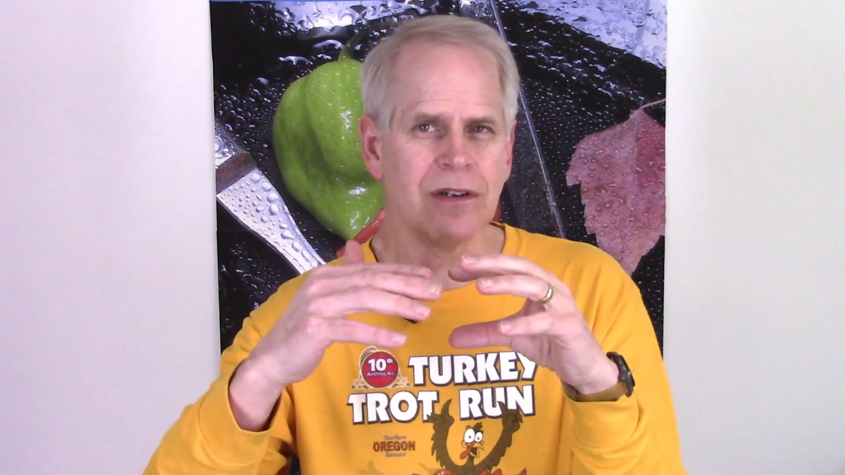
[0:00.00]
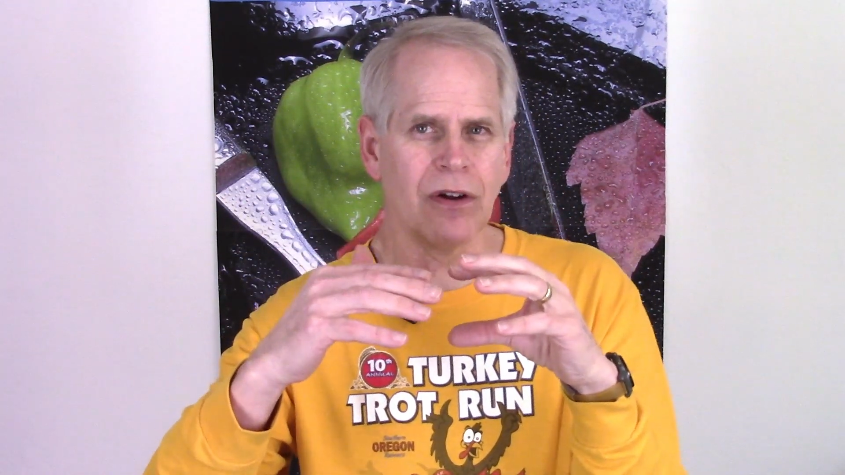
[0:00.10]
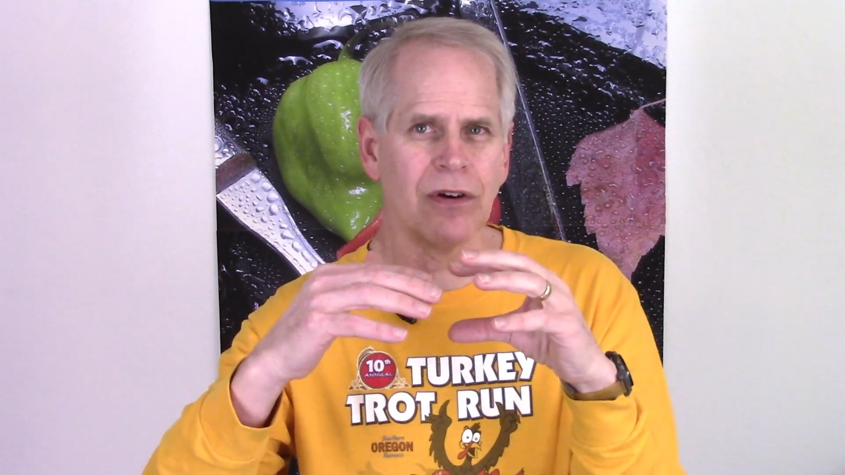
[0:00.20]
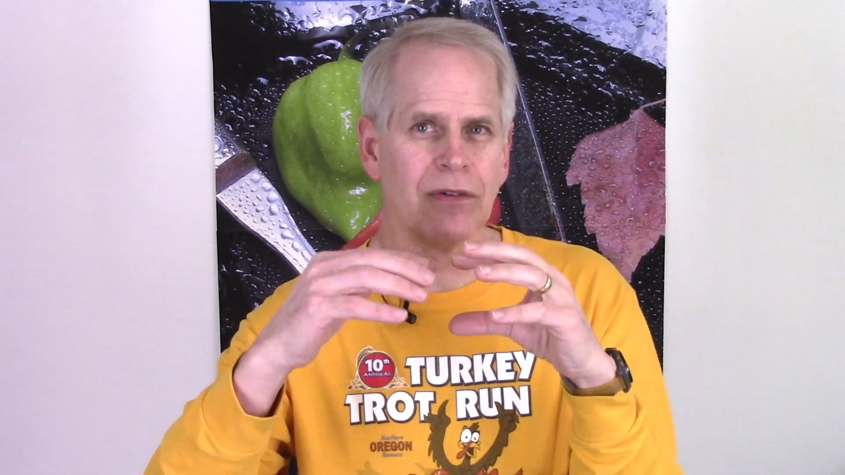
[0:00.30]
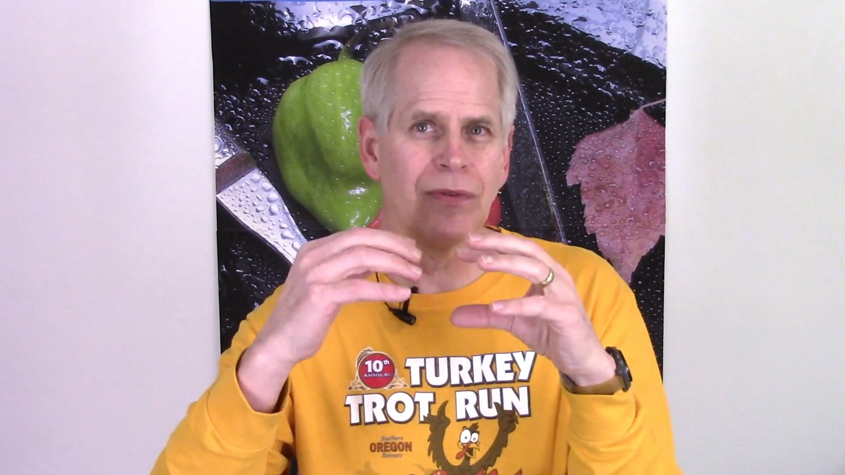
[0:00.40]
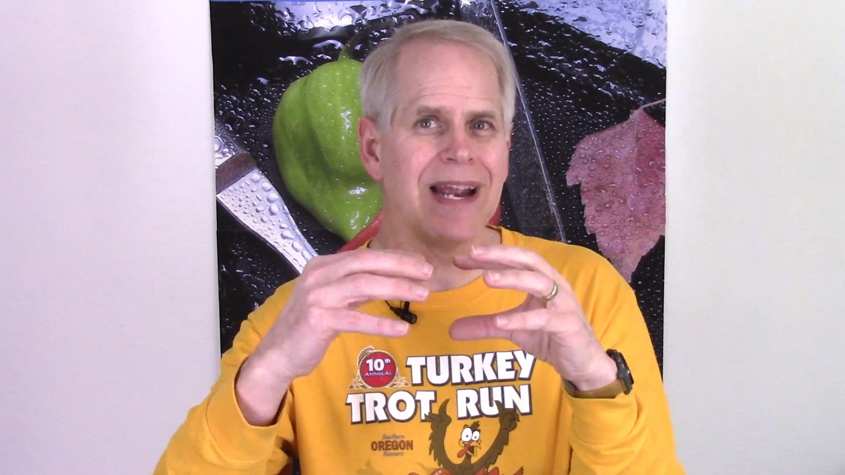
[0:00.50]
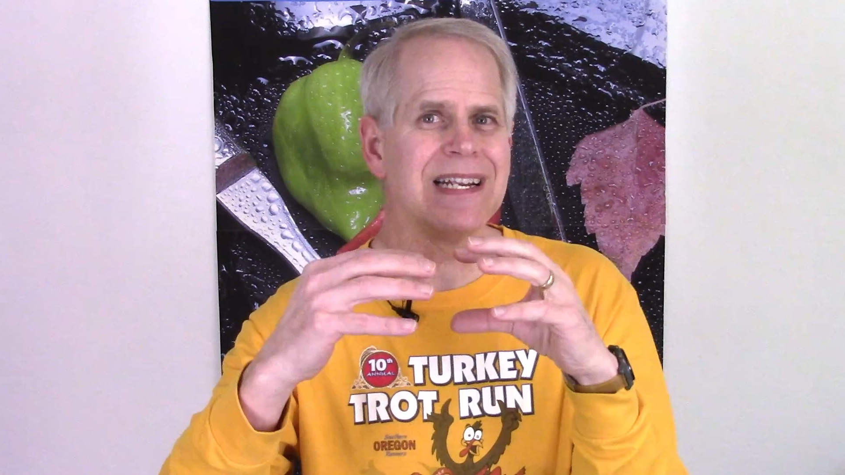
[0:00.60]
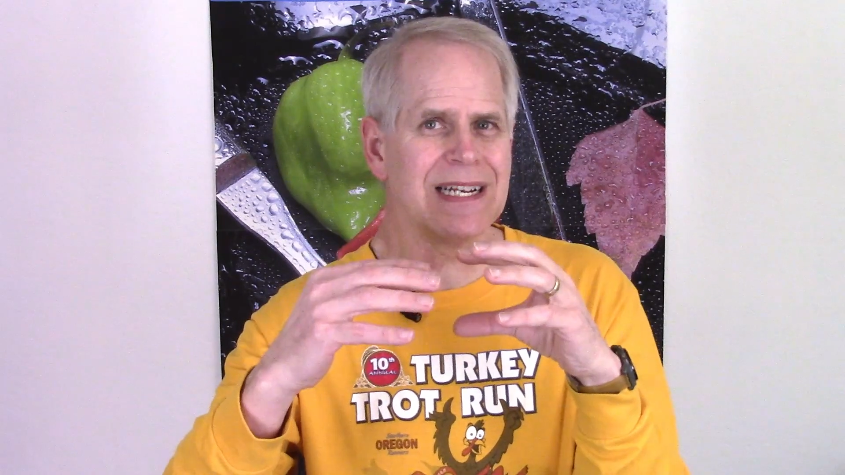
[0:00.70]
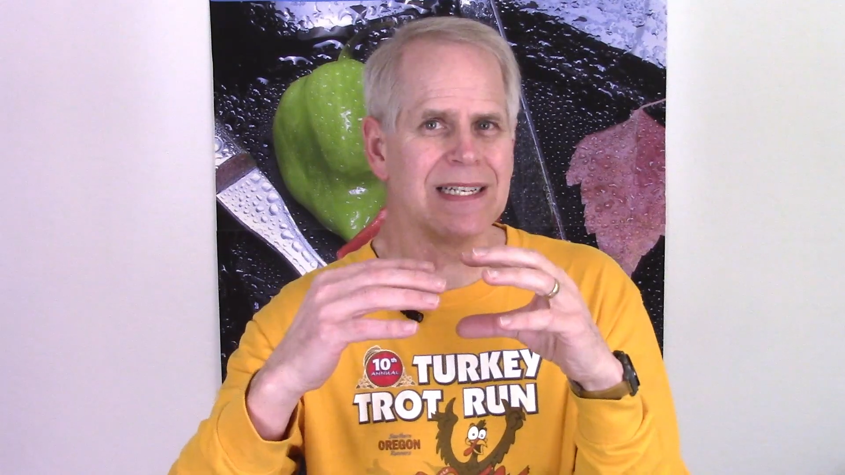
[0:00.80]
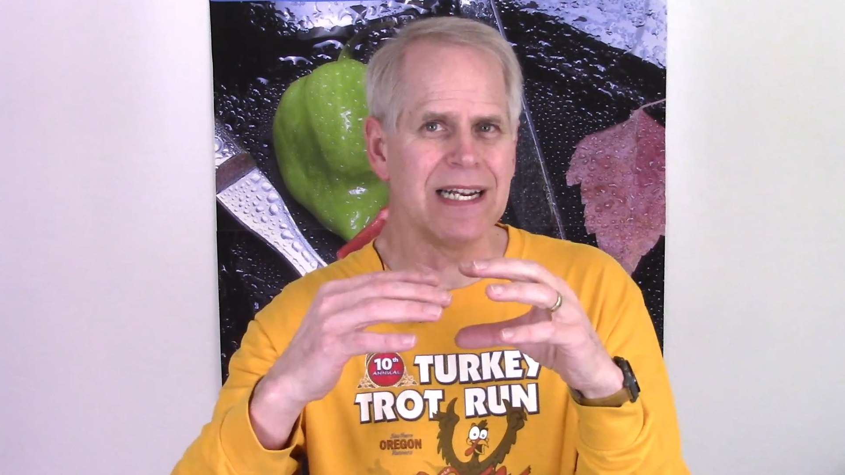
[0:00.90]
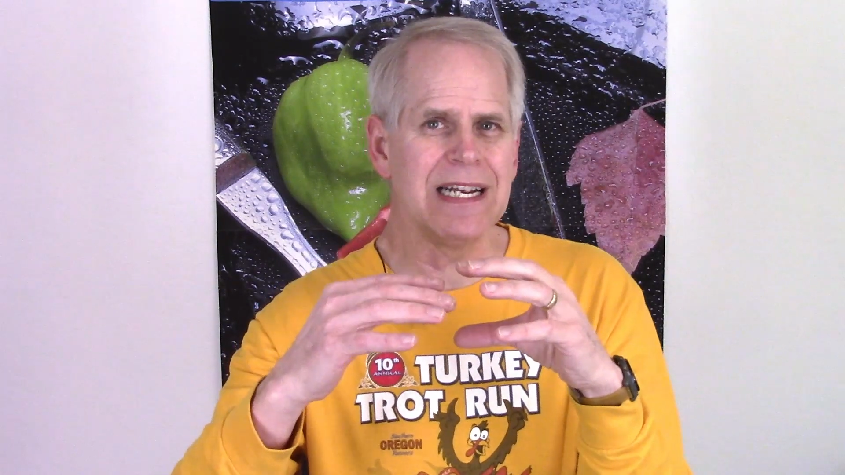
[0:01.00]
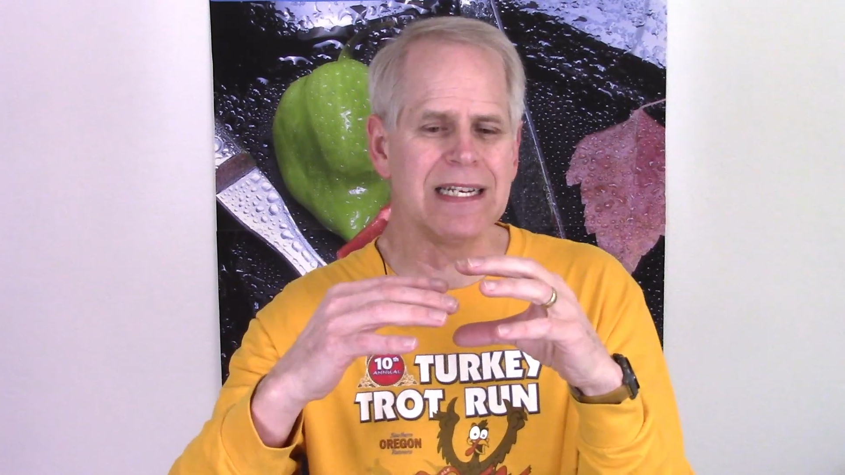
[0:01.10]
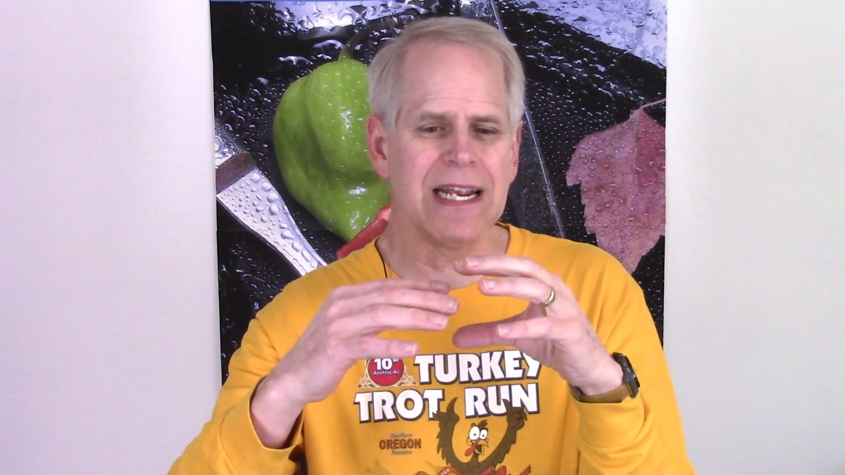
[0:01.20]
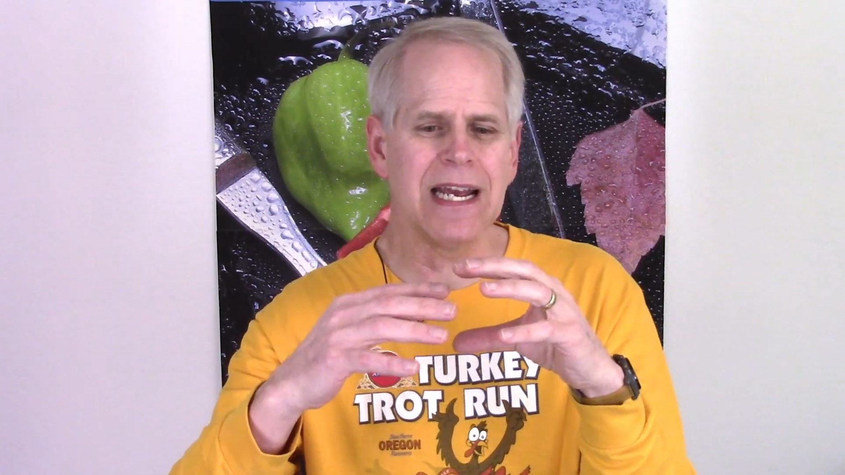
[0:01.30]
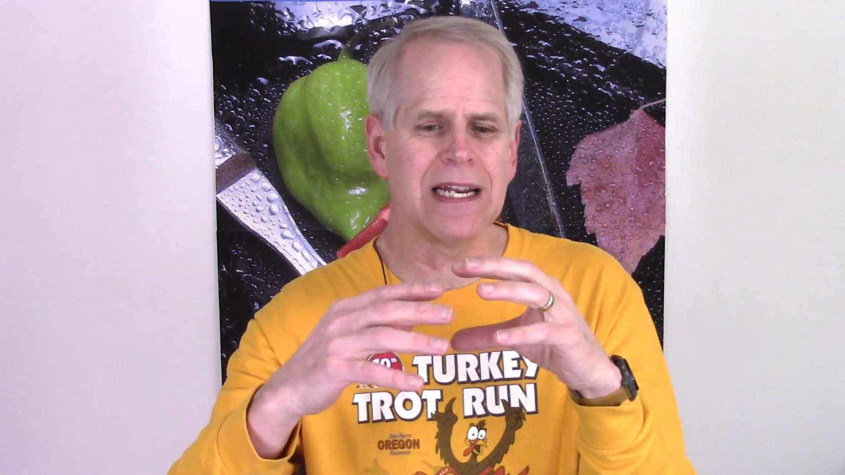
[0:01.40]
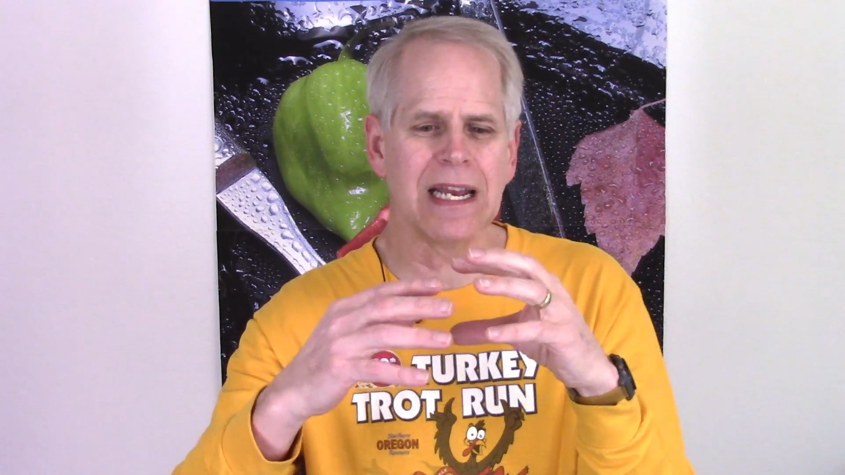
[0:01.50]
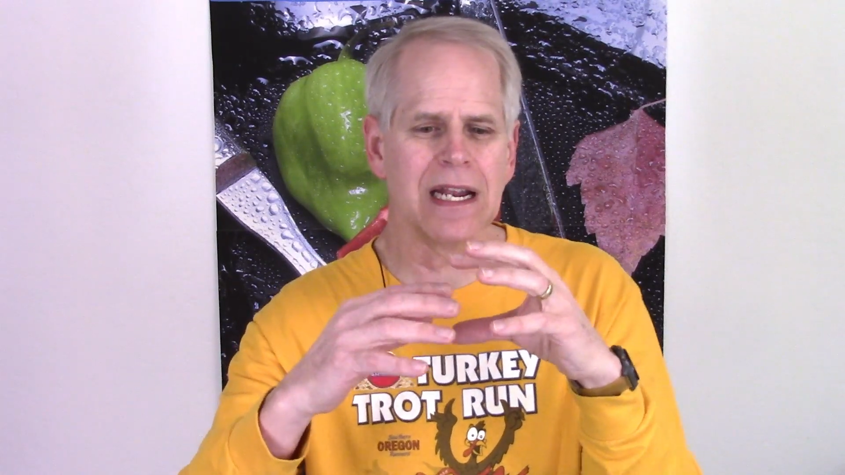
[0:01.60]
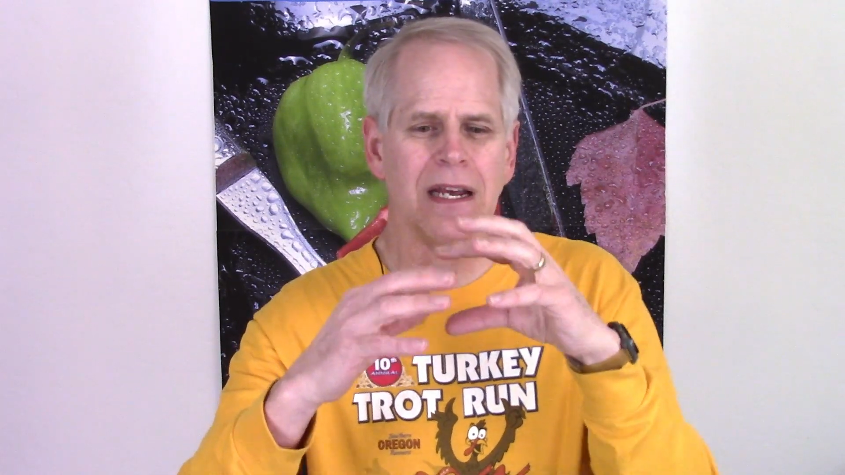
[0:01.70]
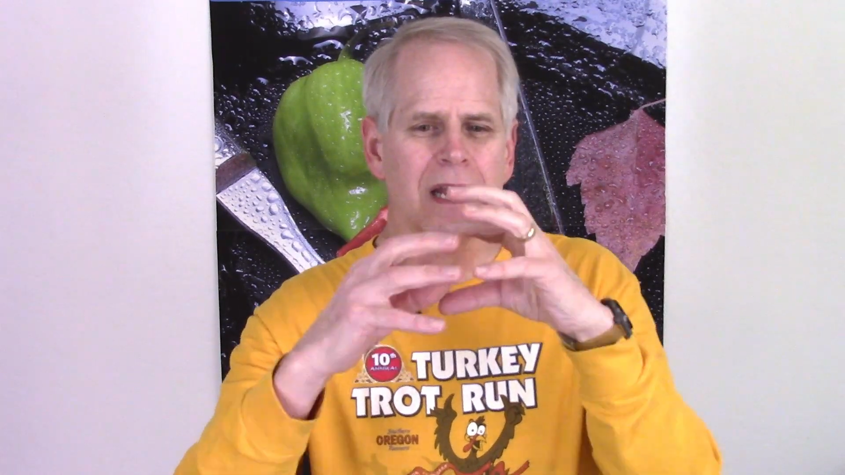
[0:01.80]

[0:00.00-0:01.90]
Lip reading: or radiant heat hitting it,